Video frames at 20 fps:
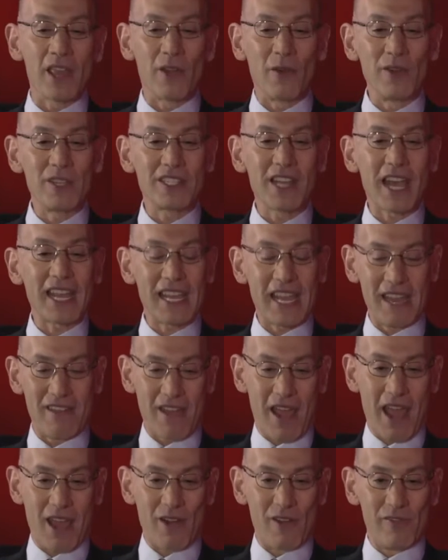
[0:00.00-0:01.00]
reason I can't,
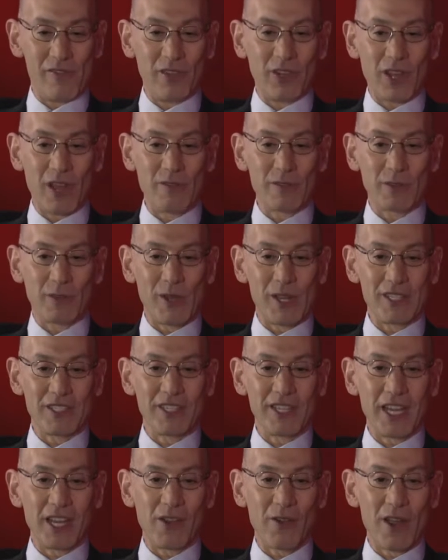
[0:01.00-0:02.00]
I don't feel comfortable answering
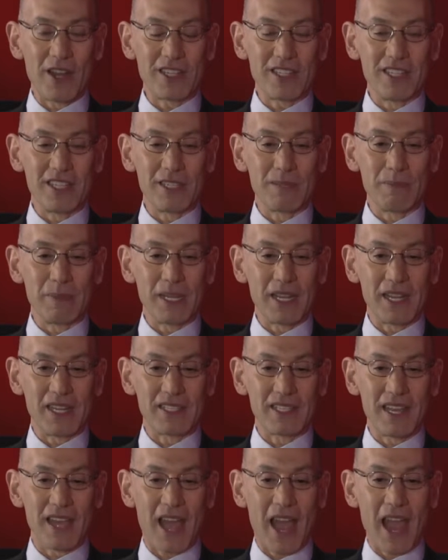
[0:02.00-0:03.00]
that question is because
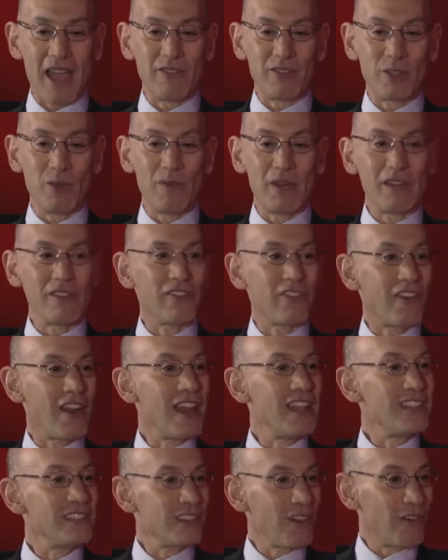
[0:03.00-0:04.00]
I have too many
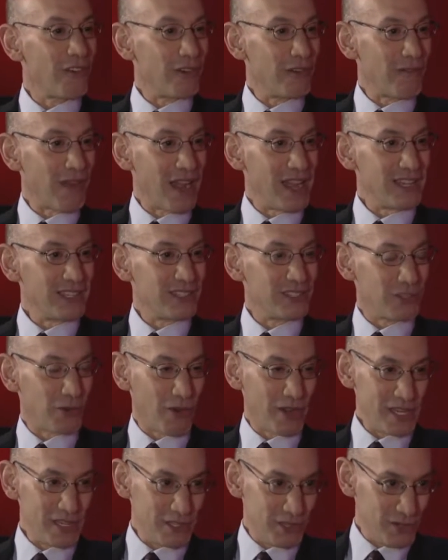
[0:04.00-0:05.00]
friends over my
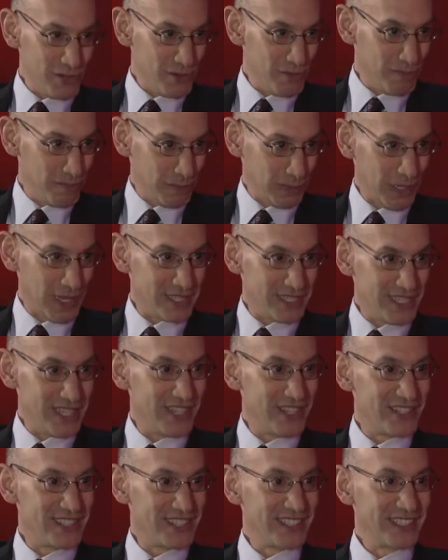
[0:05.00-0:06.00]
22 plus
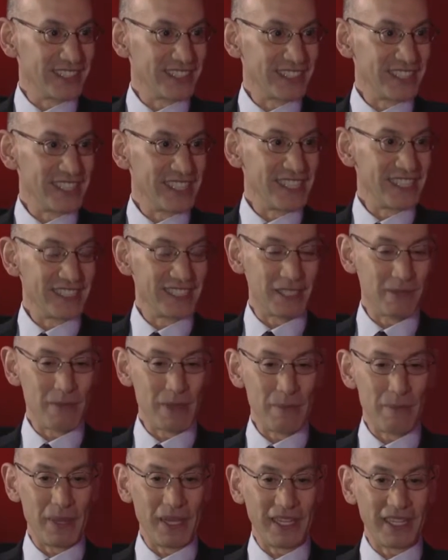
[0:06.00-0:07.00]
years in the league to be
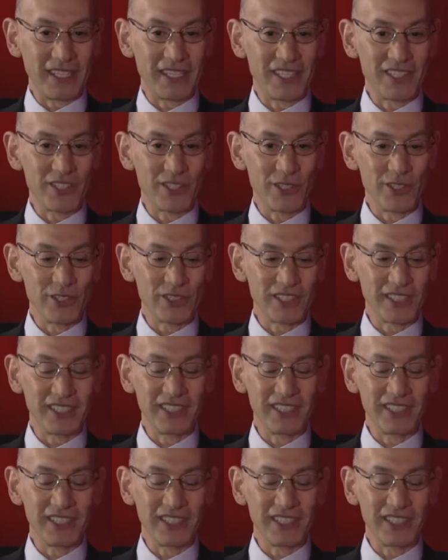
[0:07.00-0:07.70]
picking and choosing.